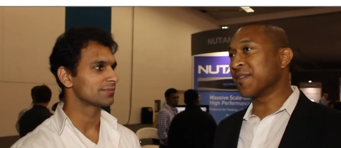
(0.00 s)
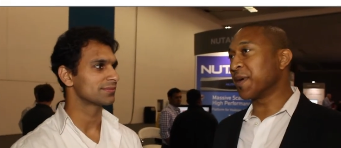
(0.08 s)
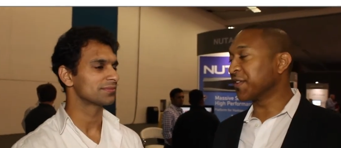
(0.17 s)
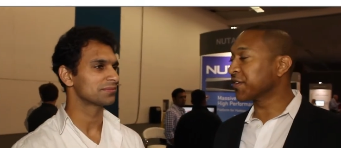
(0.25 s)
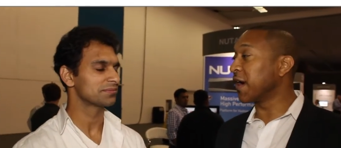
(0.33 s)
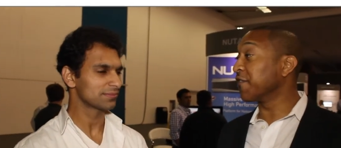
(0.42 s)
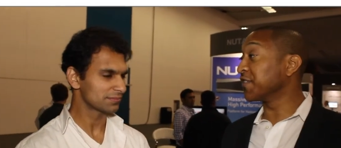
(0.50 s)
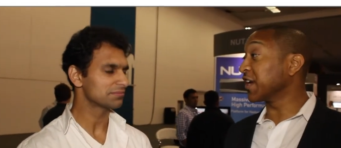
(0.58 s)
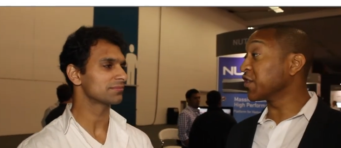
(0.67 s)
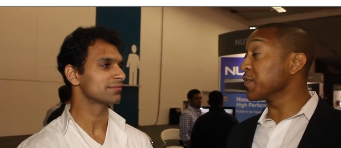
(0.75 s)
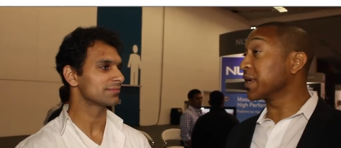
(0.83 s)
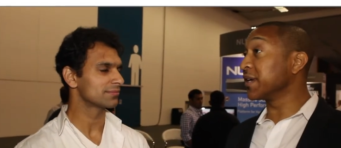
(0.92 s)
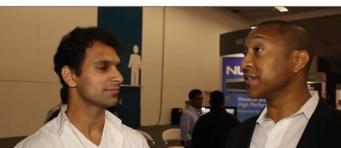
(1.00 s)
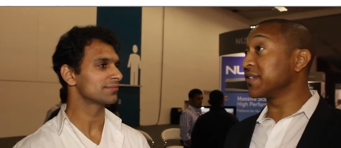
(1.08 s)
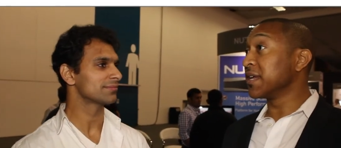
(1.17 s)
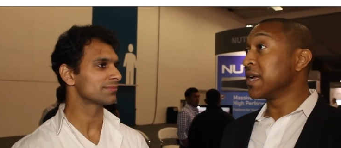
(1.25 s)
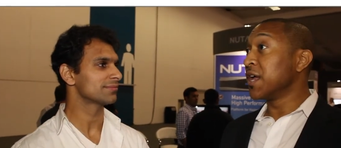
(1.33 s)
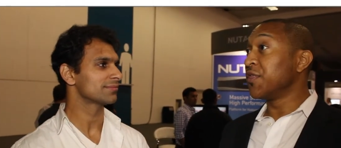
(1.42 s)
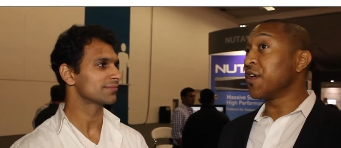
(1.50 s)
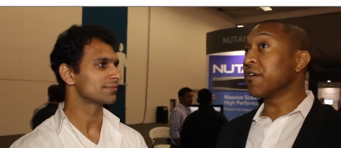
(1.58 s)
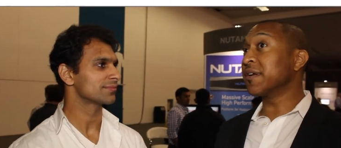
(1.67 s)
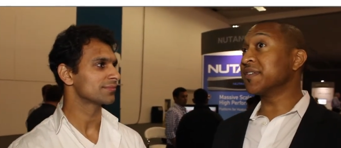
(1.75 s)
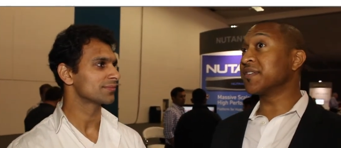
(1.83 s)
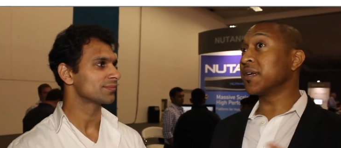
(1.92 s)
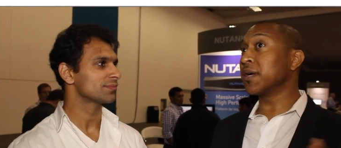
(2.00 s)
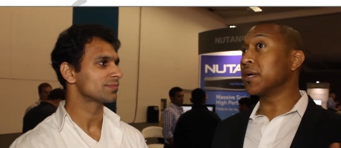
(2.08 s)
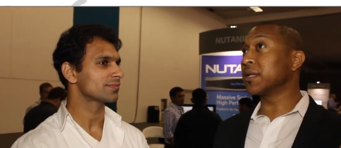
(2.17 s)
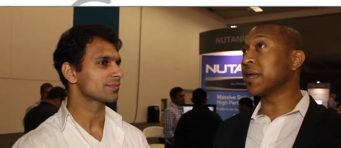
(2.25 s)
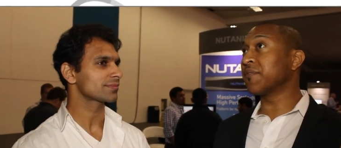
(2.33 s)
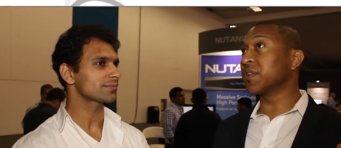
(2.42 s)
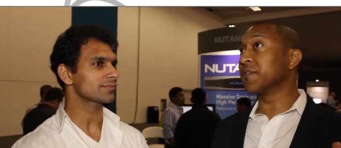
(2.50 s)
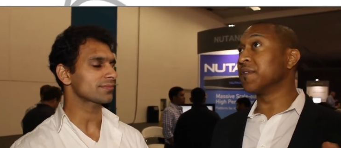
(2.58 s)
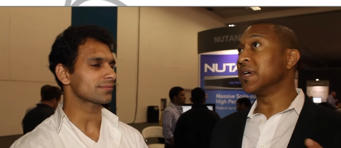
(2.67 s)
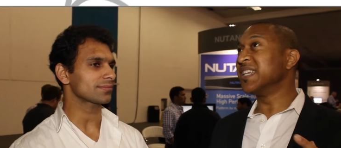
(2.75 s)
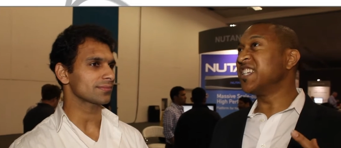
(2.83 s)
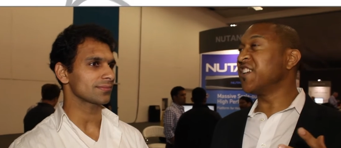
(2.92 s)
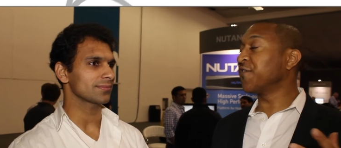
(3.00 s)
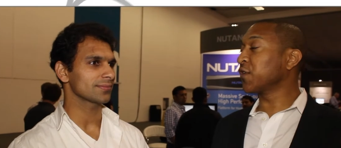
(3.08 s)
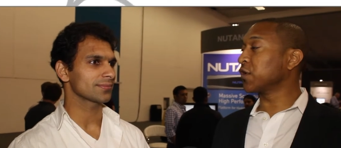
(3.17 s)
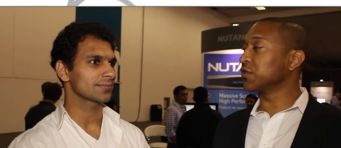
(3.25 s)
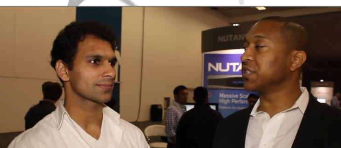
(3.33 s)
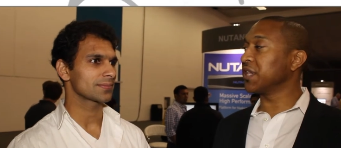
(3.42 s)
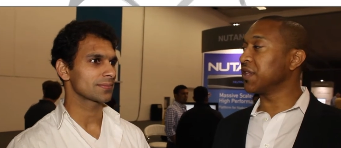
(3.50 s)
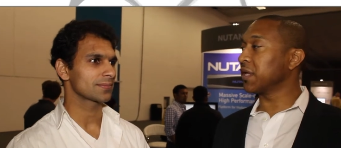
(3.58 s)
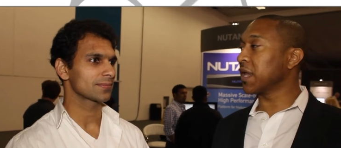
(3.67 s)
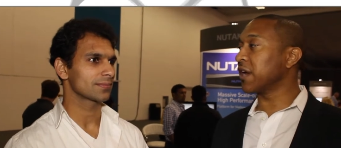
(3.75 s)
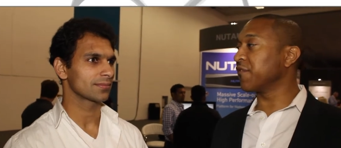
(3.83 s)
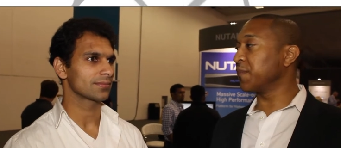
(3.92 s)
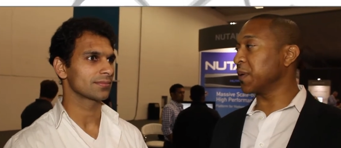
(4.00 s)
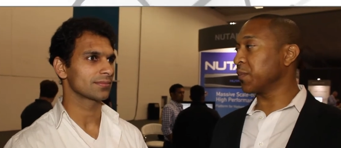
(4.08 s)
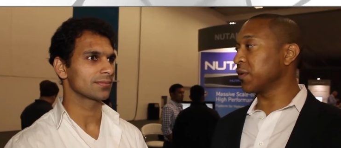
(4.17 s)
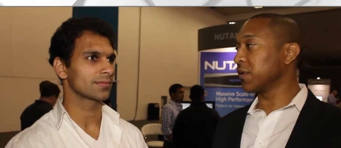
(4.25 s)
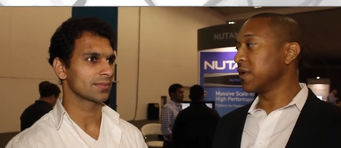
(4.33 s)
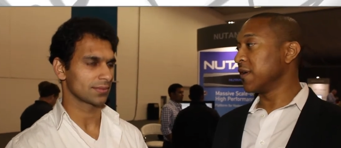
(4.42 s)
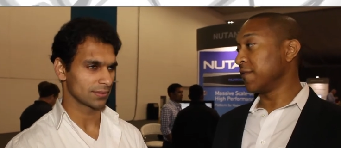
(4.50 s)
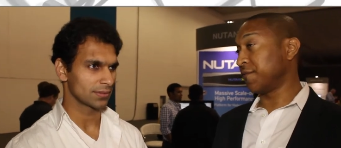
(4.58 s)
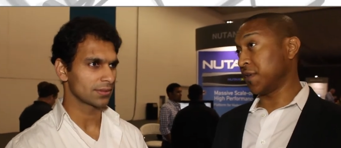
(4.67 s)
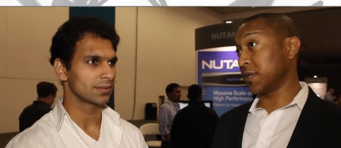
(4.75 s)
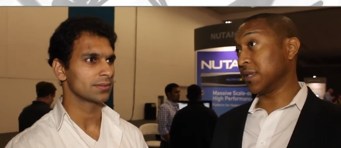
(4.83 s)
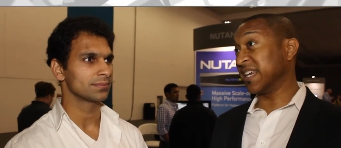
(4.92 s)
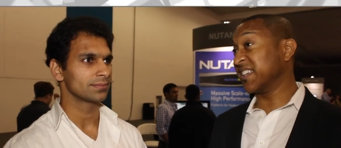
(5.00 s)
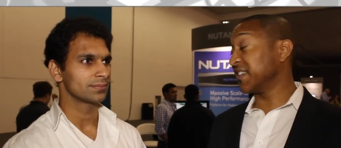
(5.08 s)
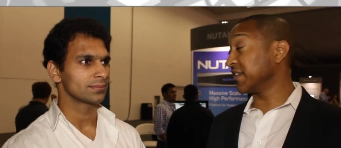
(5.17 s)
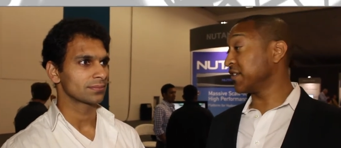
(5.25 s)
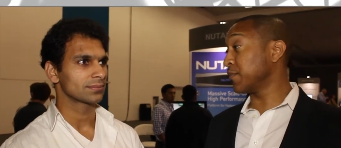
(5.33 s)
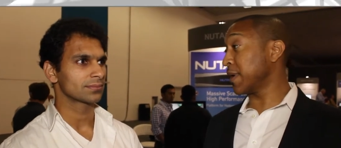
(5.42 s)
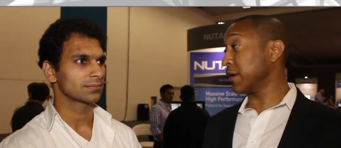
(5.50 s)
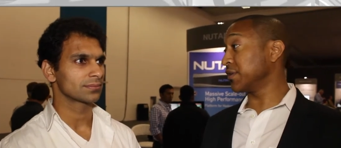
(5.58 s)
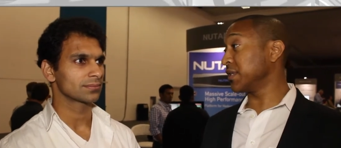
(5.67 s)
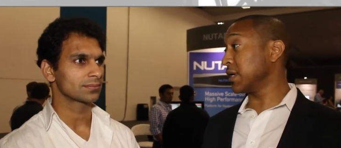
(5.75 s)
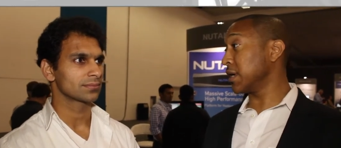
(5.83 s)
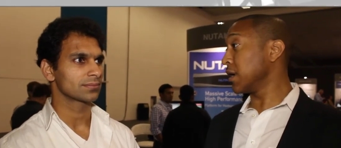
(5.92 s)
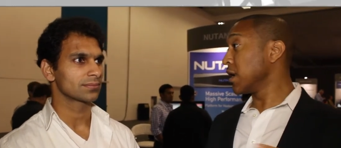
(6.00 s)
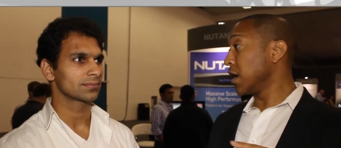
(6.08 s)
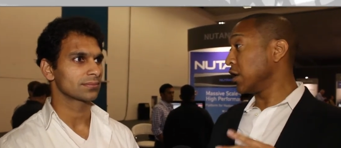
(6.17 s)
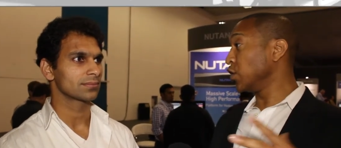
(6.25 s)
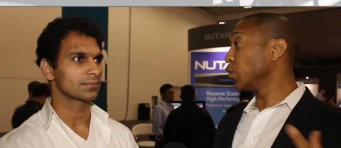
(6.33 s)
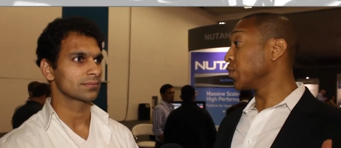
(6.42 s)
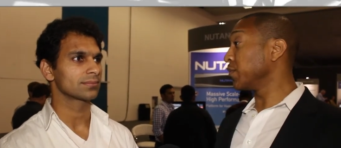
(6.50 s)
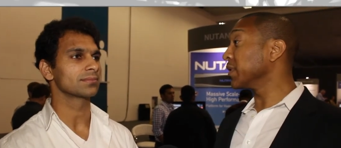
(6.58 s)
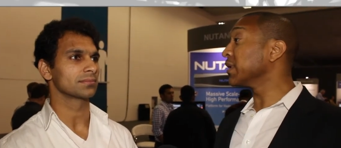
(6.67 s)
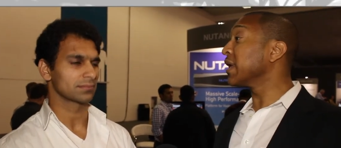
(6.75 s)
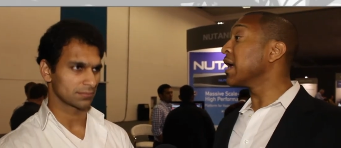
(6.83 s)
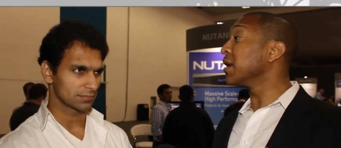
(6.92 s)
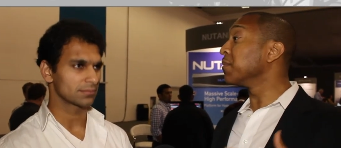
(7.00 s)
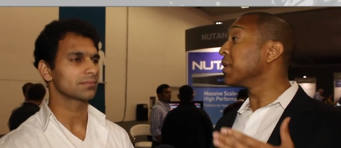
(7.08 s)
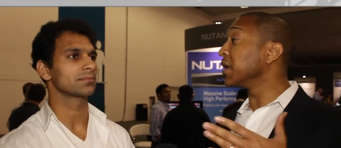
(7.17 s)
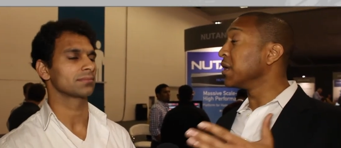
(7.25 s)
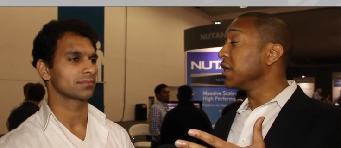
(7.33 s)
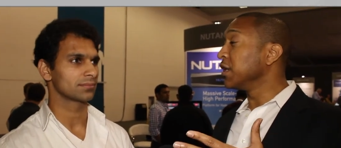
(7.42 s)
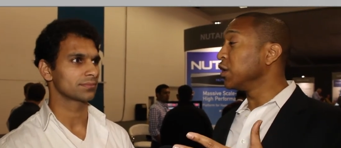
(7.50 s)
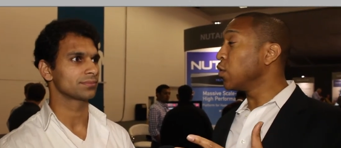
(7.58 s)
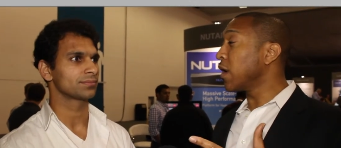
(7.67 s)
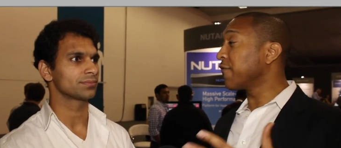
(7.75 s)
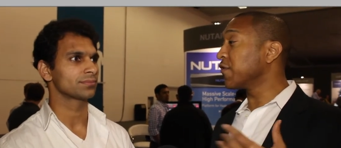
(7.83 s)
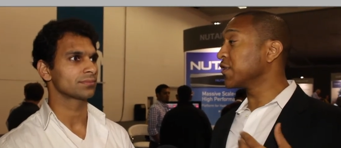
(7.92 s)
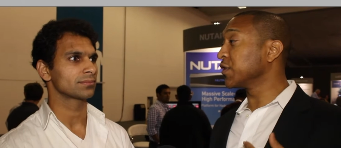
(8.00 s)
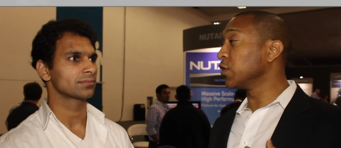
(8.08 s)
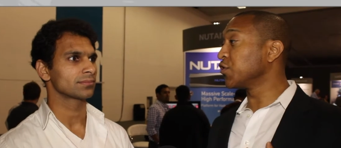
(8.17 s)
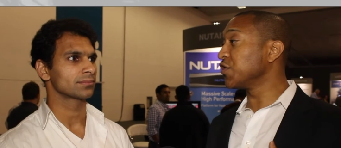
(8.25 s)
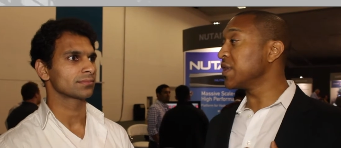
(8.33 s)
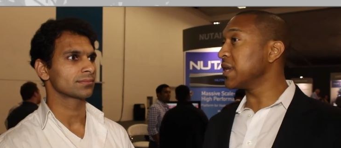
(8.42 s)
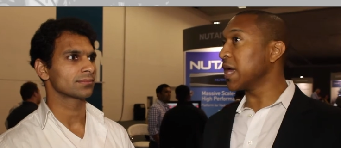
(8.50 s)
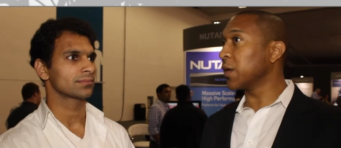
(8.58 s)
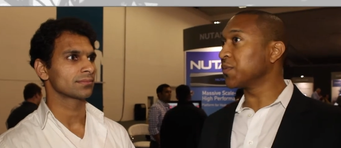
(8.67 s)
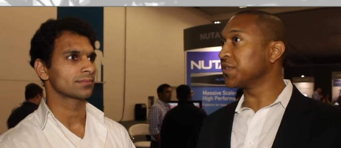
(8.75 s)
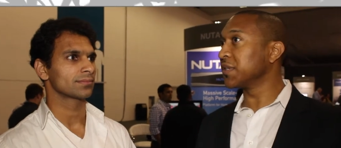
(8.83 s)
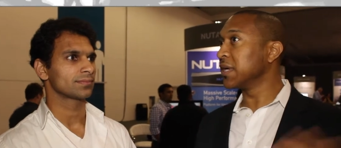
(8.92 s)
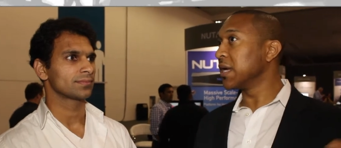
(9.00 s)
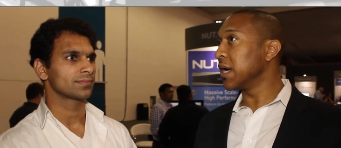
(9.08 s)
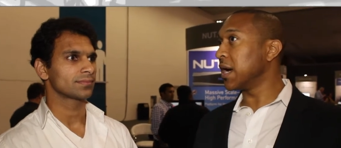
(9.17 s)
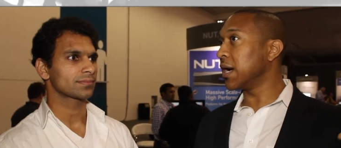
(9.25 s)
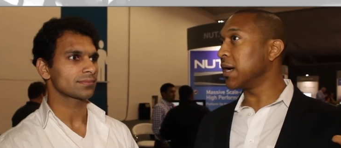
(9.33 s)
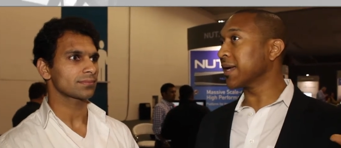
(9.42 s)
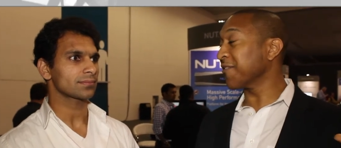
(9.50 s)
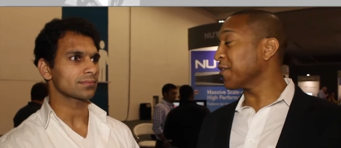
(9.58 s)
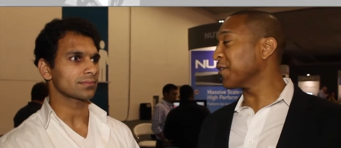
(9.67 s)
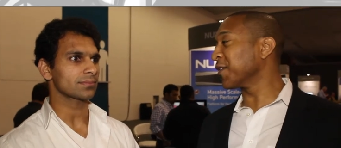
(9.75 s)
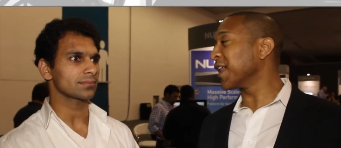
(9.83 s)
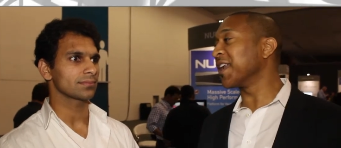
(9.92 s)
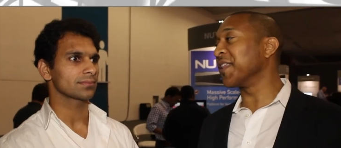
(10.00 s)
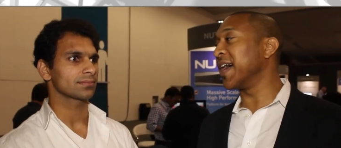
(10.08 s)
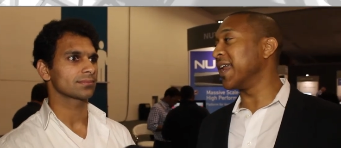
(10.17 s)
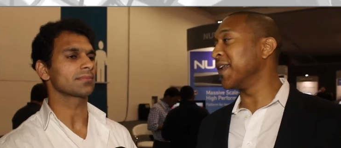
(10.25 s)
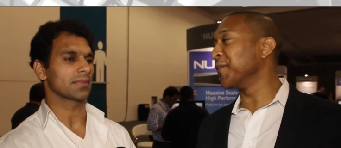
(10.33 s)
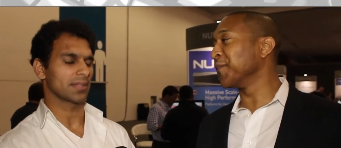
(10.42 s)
Speaker 1: about this conversation because there is a level of difficulty that a lot of people feel exists about uh, Hadoop and big data, but you offer a solution that helps uh, get rid of a lot of that.